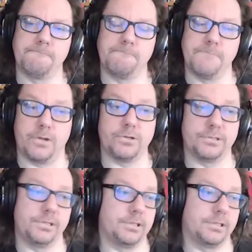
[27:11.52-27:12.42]
Because
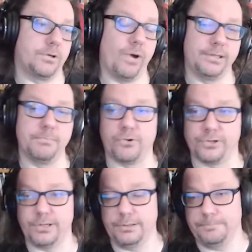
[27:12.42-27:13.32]
this is quite
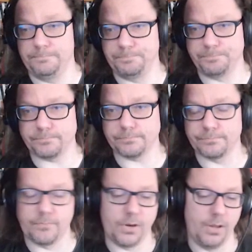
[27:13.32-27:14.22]
important.
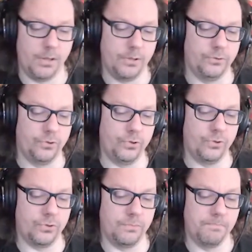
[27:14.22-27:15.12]
Do
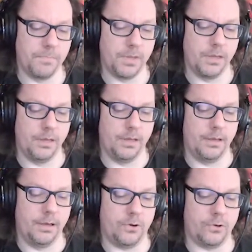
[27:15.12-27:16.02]
you
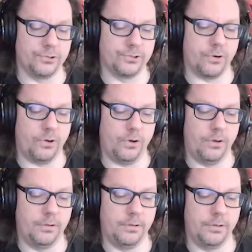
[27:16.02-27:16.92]

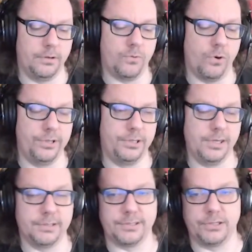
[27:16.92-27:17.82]
control
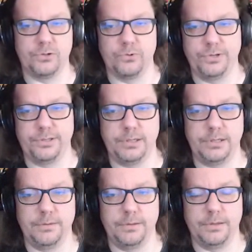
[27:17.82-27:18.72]
quality and
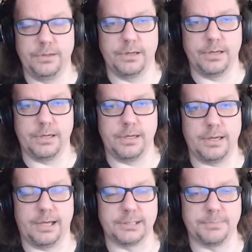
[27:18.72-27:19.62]
security
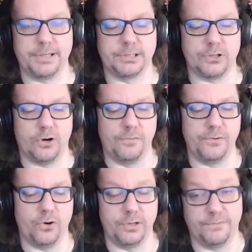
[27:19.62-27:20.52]
aspects of
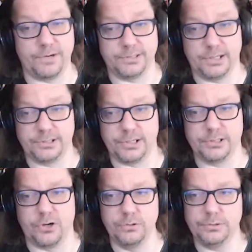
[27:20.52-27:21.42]
your infrastructure as
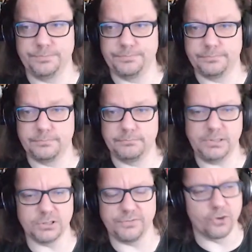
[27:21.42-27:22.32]
code?
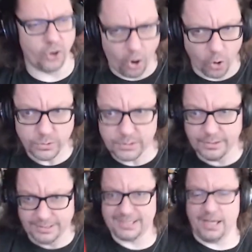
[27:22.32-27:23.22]
Because for code
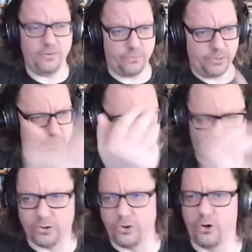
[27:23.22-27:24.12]
itself, we
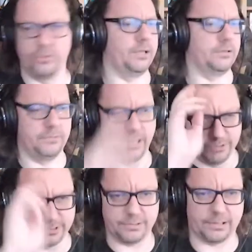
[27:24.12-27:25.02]
all know that there
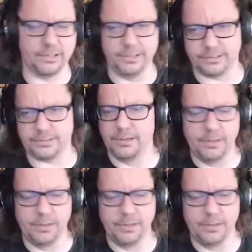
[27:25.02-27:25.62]
is at least